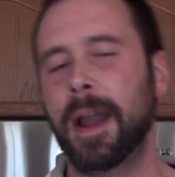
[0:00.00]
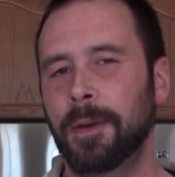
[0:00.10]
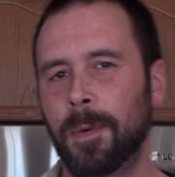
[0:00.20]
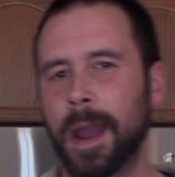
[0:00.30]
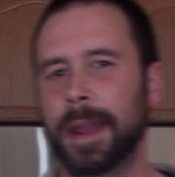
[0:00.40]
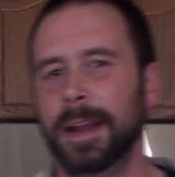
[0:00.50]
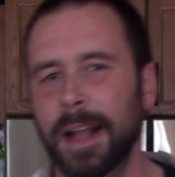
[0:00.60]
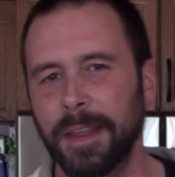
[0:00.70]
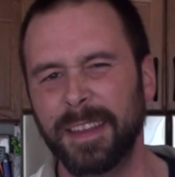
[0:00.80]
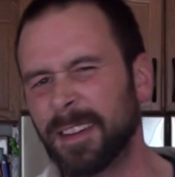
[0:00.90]
by the way,
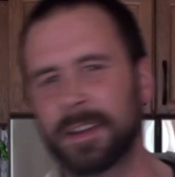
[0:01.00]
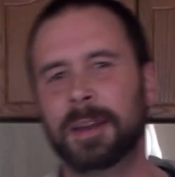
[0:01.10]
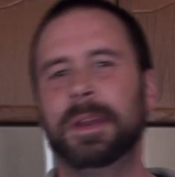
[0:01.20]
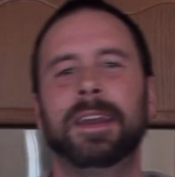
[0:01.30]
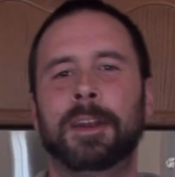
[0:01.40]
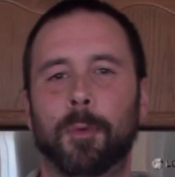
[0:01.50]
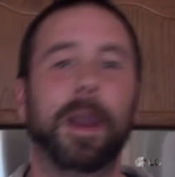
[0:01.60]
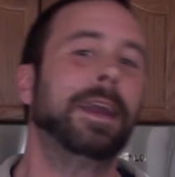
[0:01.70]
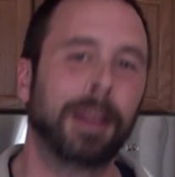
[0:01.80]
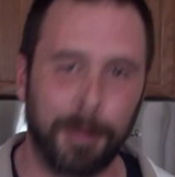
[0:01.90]
these aren't going to be any
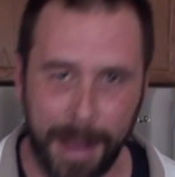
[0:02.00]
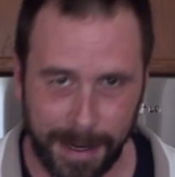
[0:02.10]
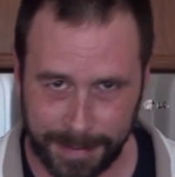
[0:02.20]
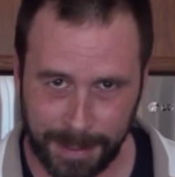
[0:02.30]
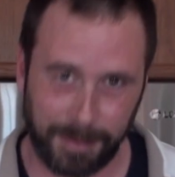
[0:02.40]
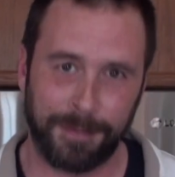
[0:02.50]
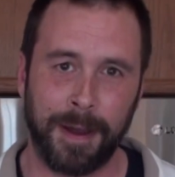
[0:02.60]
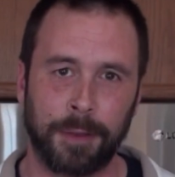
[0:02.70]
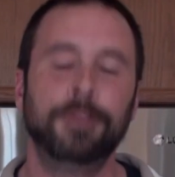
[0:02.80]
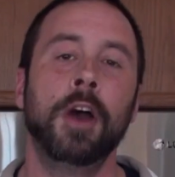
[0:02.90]
regular match
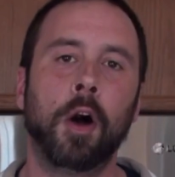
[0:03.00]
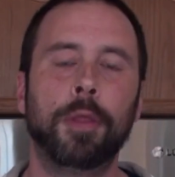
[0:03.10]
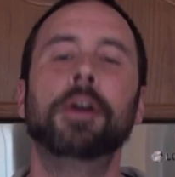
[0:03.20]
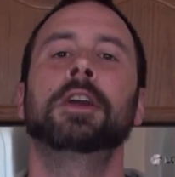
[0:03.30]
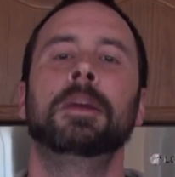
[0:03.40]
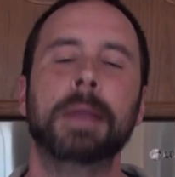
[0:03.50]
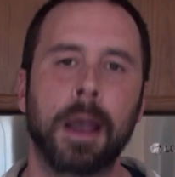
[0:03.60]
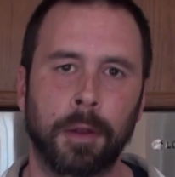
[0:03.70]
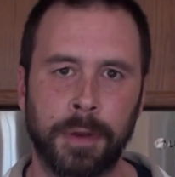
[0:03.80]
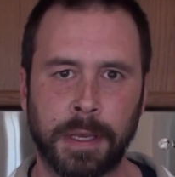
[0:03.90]
semifinals. No, they're going to be
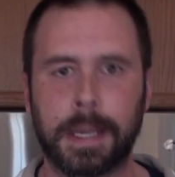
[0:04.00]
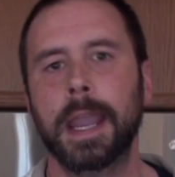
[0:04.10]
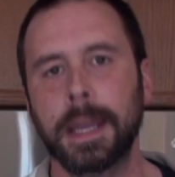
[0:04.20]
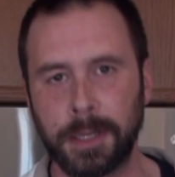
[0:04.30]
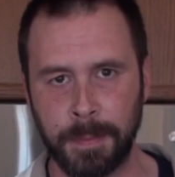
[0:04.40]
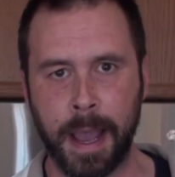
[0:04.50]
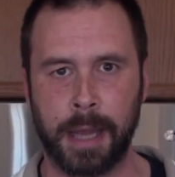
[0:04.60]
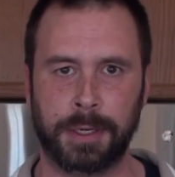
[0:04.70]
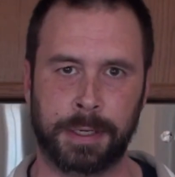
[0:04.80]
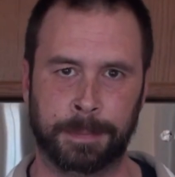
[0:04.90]
held in a cage
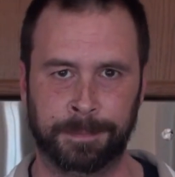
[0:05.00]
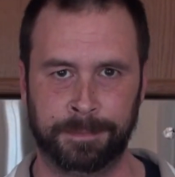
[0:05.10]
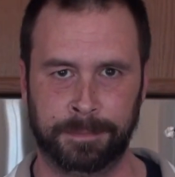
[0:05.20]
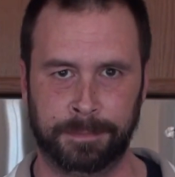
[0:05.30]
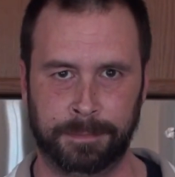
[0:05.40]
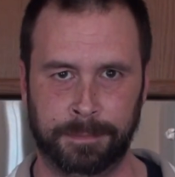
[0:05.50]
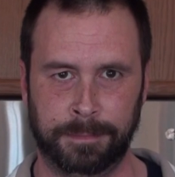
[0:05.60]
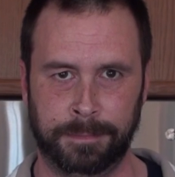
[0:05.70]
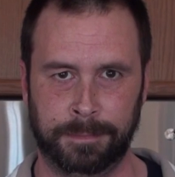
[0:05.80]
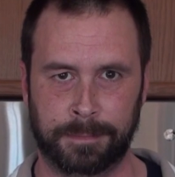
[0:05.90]
match.
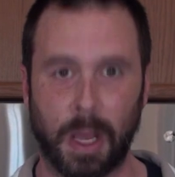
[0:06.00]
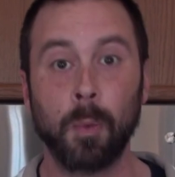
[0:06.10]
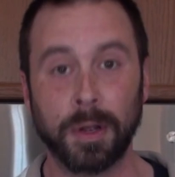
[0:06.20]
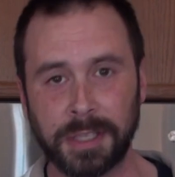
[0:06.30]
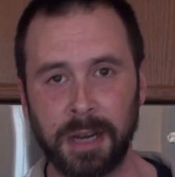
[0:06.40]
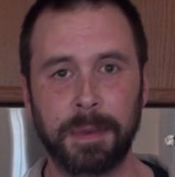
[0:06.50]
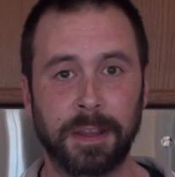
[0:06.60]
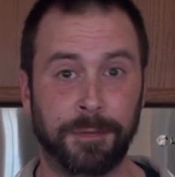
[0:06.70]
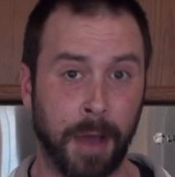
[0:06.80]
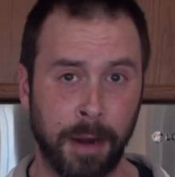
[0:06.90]
And what's going to be
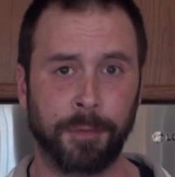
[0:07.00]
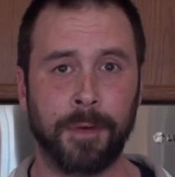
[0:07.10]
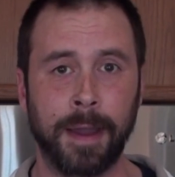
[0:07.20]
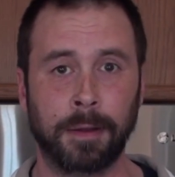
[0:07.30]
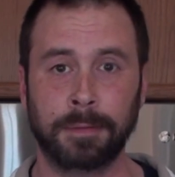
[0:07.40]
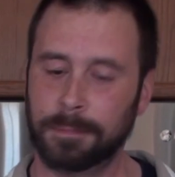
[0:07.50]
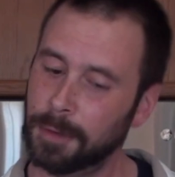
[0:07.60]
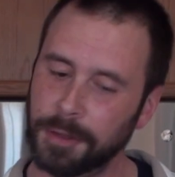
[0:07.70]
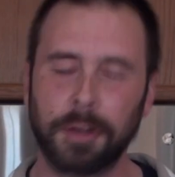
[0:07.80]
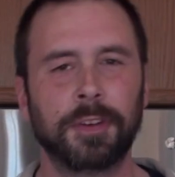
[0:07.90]
the final?
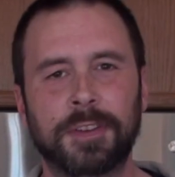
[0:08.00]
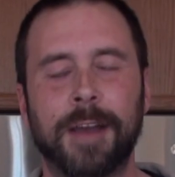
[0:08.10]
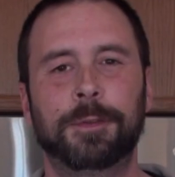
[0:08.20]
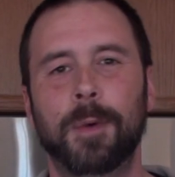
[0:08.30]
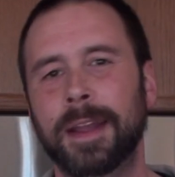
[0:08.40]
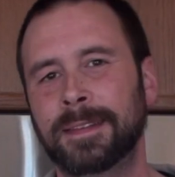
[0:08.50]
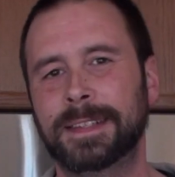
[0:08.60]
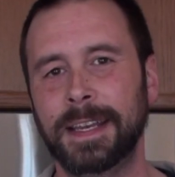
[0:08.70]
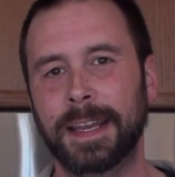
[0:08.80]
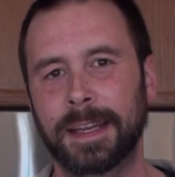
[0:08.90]
Well, you'll just have to wait and
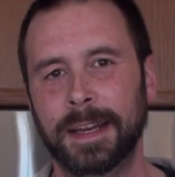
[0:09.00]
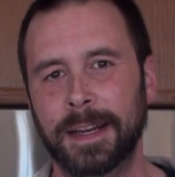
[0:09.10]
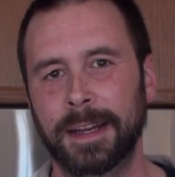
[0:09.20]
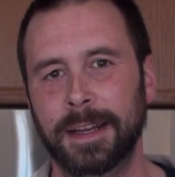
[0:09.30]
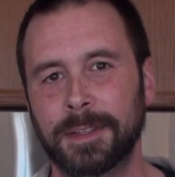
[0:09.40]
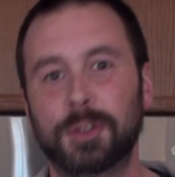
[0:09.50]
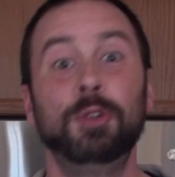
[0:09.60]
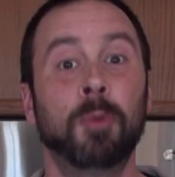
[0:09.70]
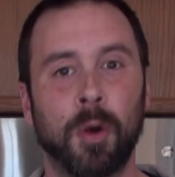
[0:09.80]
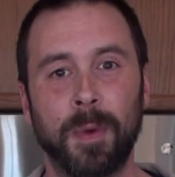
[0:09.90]
see. It's
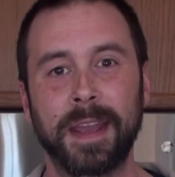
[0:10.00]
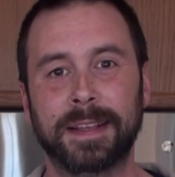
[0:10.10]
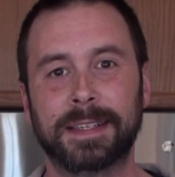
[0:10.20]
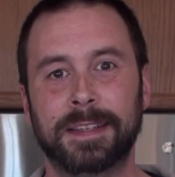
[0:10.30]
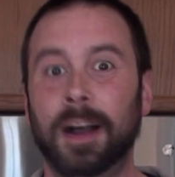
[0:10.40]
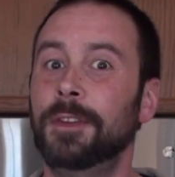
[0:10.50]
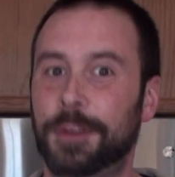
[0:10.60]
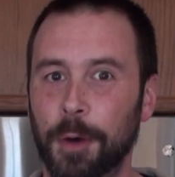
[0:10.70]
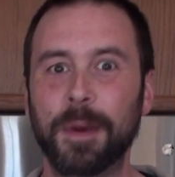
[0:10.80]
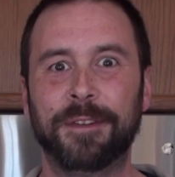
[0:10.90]
2 more weeks
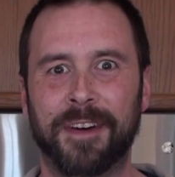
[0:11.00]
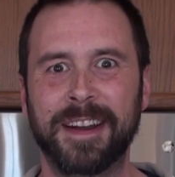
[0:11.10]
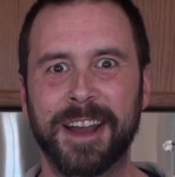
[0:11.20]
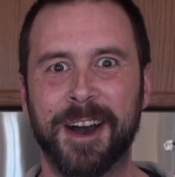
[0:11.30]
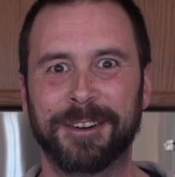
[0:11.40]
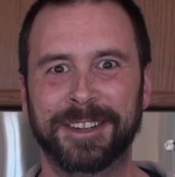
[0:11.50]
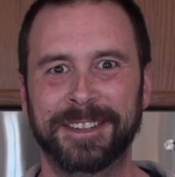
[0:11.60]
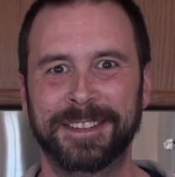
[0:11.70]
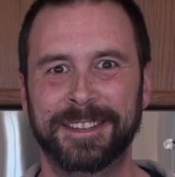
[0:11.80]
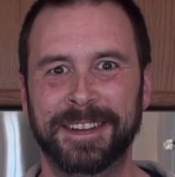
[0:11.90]
until we find out.
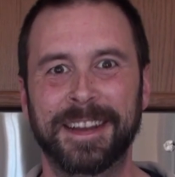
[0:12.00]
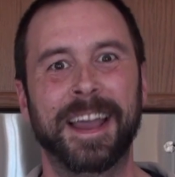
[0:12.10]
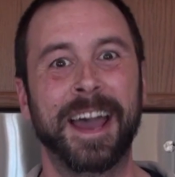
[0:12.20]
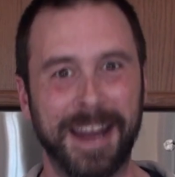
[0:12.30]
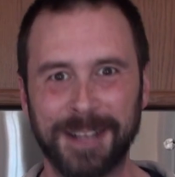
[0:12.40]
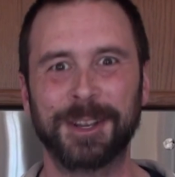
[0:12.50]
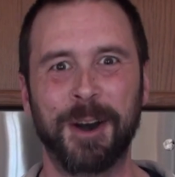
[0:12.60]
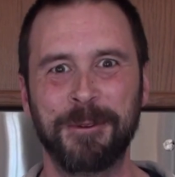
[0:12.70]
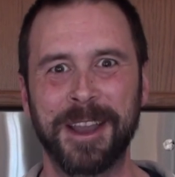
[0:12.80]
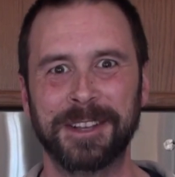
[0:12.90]
And as
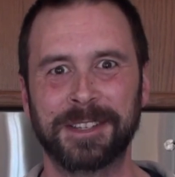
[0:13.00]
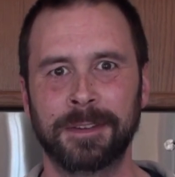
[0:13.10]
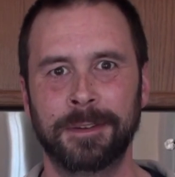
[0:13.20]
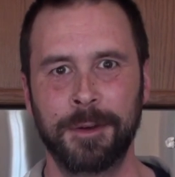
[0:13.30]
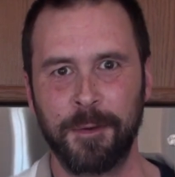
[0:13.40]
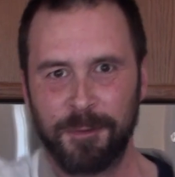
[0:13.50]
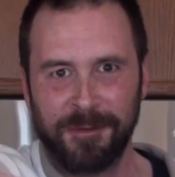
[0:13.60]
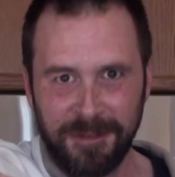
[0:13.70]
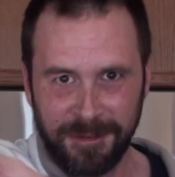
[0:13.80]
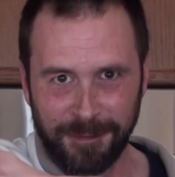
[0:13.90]
always,
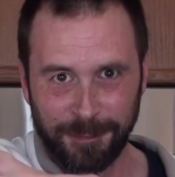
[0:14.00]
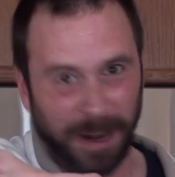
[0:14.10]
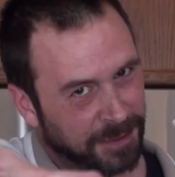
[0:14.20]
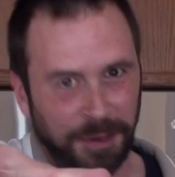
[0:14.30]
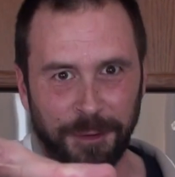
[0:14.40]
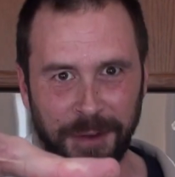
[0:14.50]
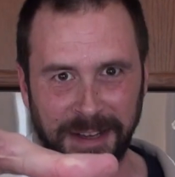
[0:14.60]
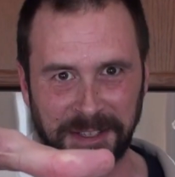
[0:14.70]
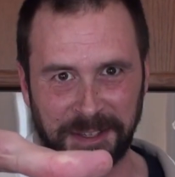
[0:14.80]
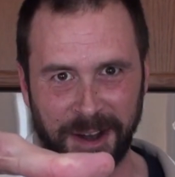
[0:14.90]
wrestle your
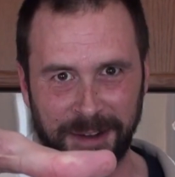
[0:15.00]
faces